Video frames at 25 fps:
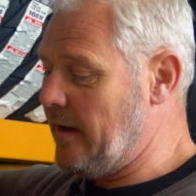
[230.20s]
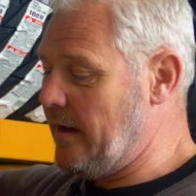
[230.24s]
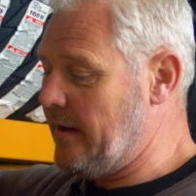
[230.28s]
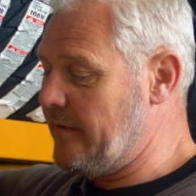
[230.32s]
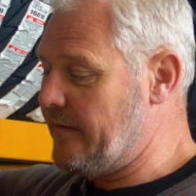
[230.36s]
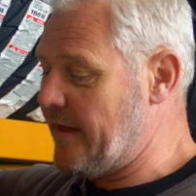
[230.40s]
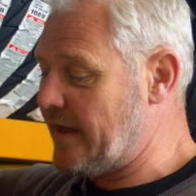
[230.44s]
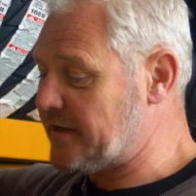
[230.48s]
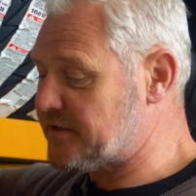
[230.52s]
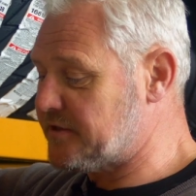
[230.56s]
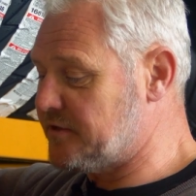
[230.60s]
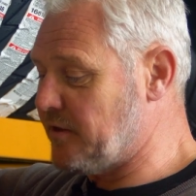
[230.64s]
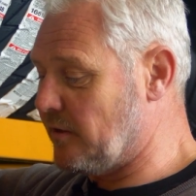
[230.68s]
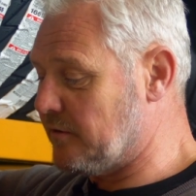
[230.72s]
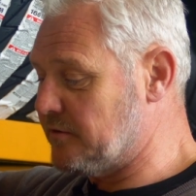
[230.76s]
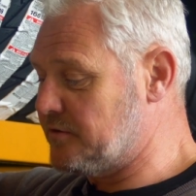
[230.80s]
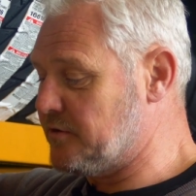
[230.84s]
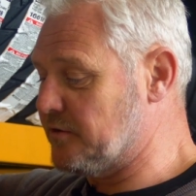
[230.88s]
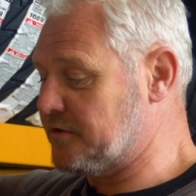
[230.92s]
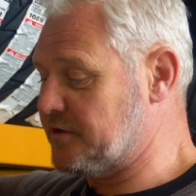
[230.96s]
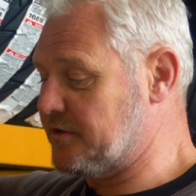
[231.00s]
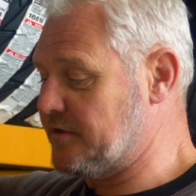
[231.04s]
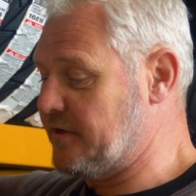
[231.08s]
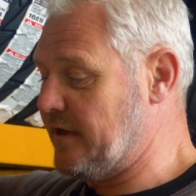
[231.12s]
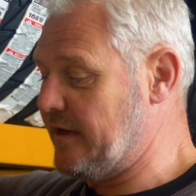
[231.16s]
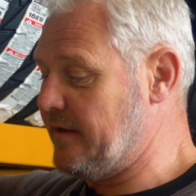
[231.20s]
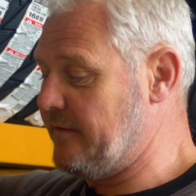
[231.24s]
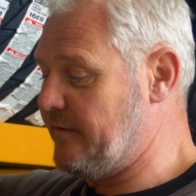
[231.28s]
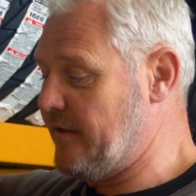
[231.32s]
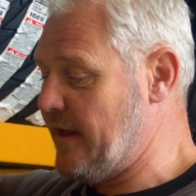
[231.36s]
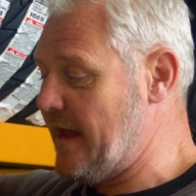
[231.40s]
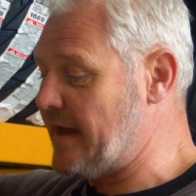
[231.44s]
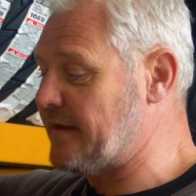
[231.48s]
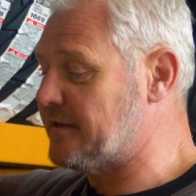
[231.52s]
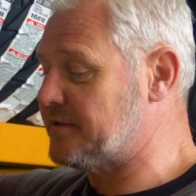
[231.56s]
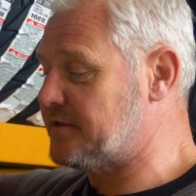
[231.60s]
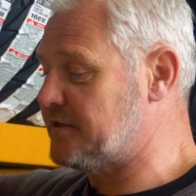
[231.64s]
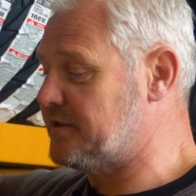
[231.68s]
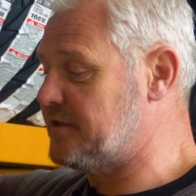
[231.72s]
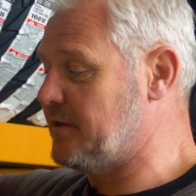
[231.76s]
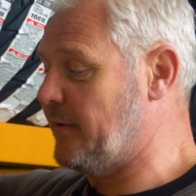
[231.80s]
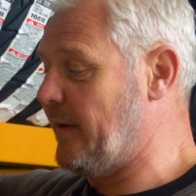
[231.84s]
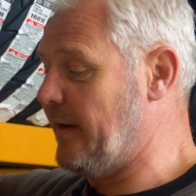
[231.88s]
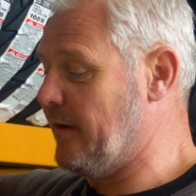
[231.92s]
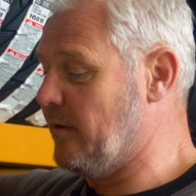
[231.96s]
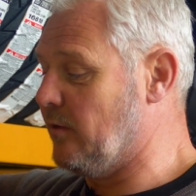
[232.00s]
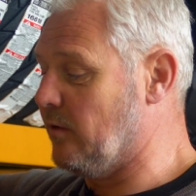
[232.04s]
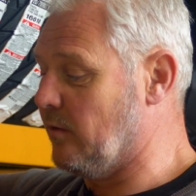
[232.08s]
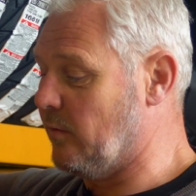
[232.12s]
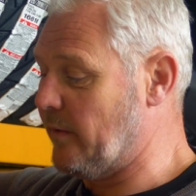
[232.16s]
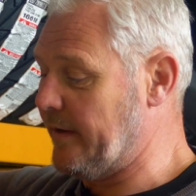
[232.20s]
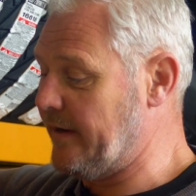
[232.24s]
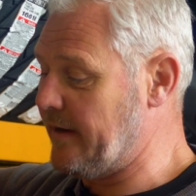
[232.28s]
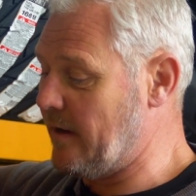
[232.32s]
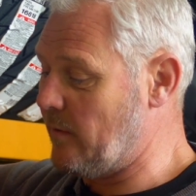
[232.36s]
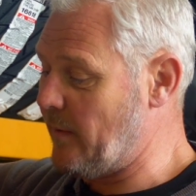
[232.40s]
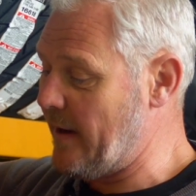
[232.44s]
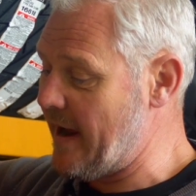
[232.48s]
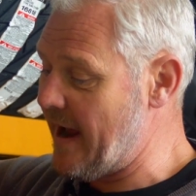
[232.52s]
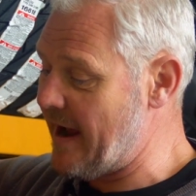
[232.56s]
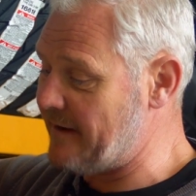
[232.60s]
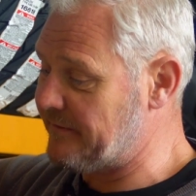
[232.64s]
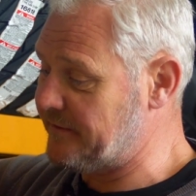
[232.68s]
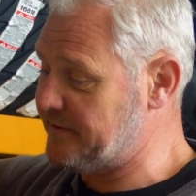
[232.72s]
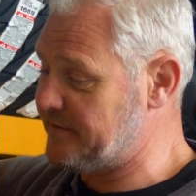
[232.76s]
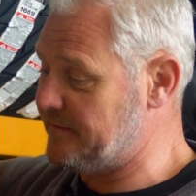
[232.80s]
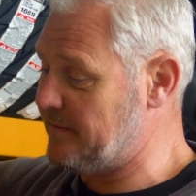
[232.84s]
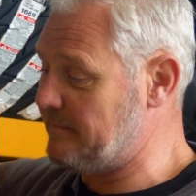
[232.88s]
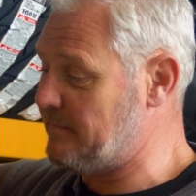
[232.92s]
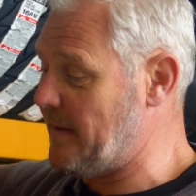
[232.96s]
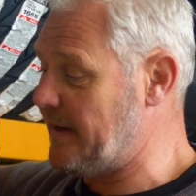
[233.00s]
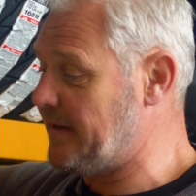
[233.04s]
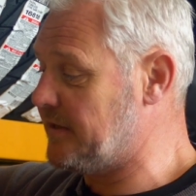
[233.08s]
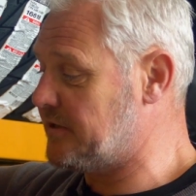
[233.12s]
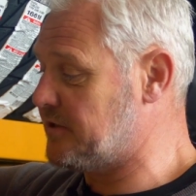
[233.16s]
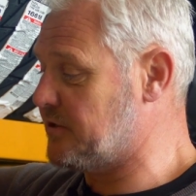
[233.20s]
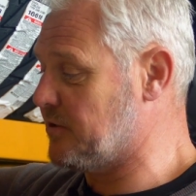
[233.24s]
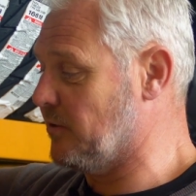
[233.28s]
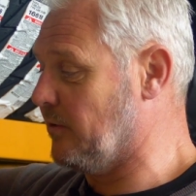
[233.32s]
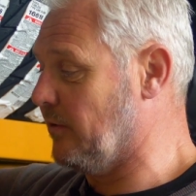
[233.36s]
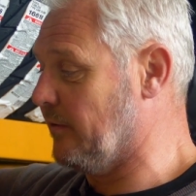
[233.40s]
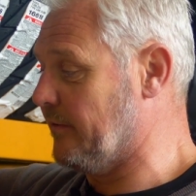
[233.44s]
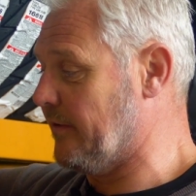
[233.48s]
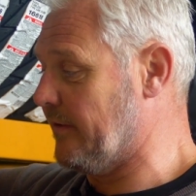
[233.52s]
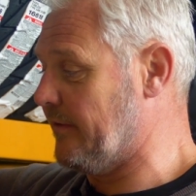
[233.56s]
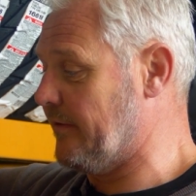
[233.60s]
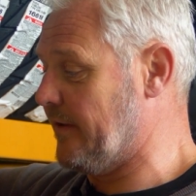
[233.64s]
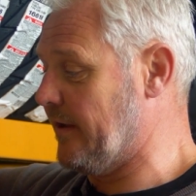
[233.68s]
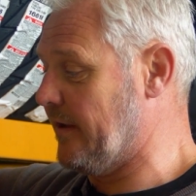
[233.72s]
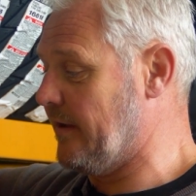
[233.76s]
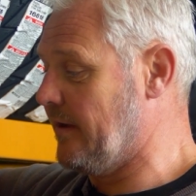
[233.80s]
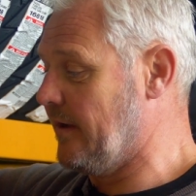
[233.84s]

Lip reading: that's not just the answer to it all. We have to make sure that